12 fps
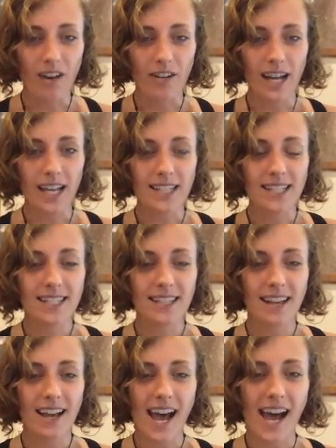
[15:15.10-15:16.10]
right.
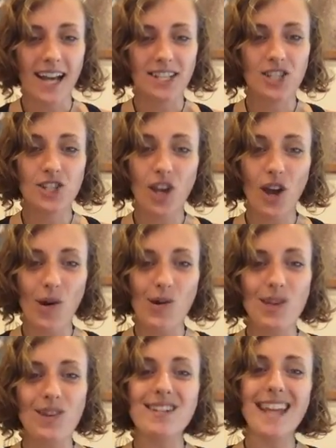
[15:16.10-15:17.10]
So
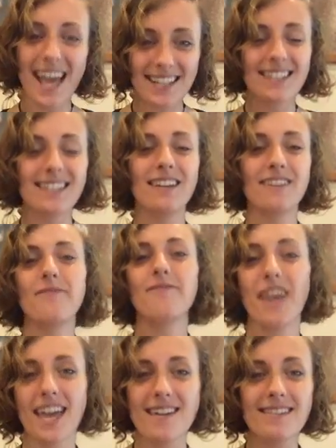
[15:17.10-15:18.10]
the next
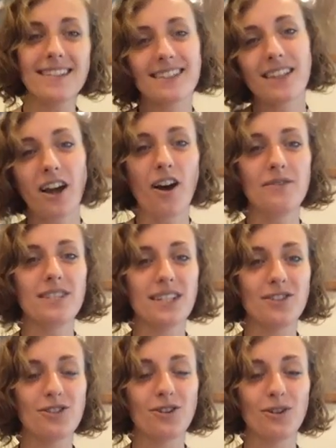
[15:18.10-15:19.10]
phase of
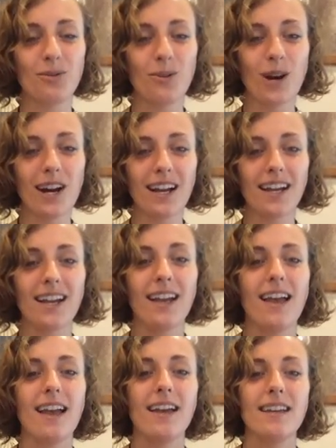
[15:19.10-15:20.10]
sea turtle work
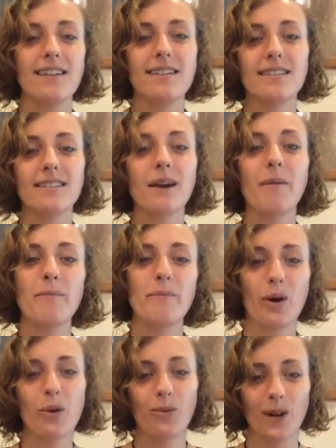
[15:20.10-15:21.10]
is
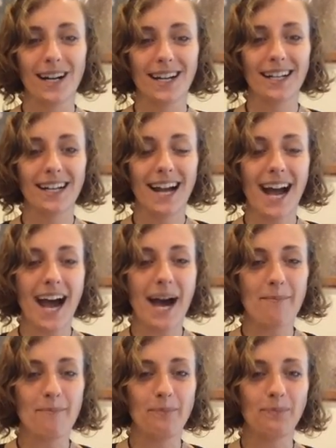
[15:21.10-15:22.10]
boat work.
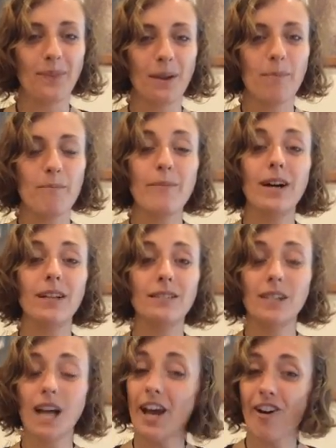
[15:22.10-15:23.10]

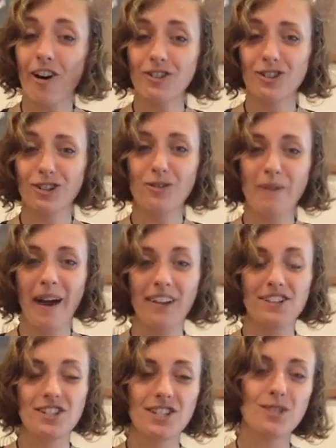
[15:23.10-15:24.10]
Not all turtle
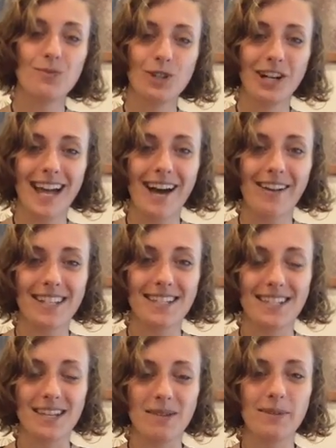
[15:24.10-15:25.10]
biologists work out at
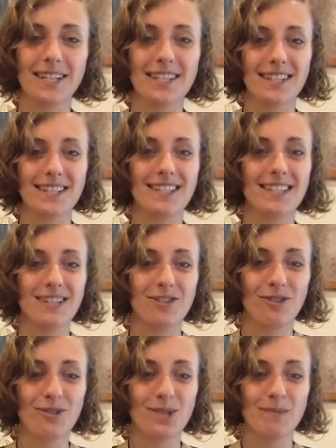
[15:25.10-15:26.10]
sea, but since sea
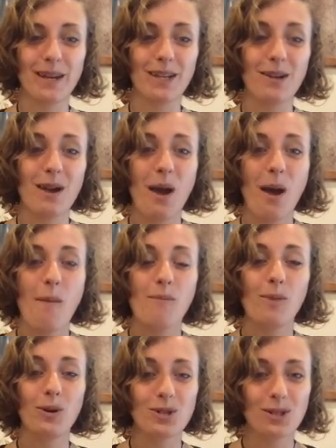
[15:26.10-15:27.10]
turtles spend
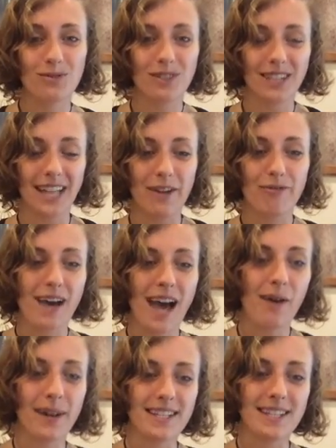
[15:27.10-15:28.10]
most of their life
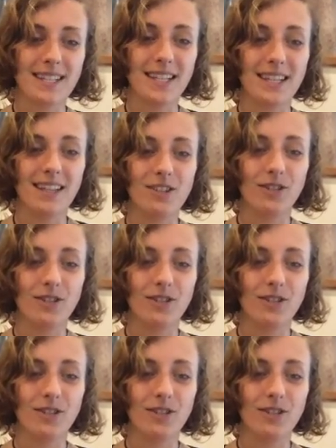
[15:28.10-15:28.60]
out at sea, you'll